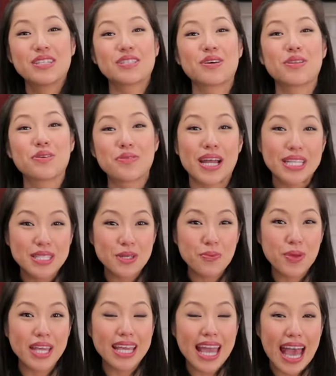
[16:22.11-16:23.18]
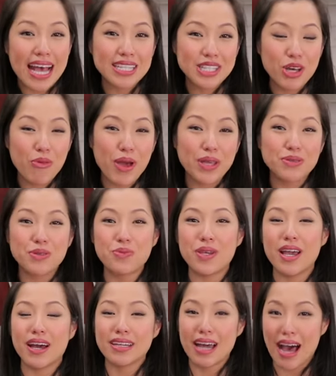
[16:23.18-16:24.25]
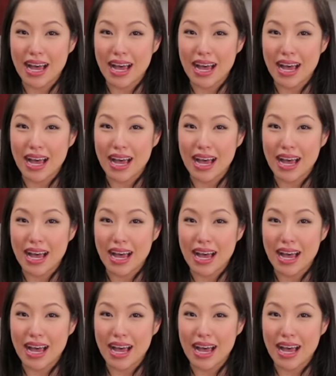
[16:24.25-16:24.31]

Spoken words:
So the recipe, as always, will be on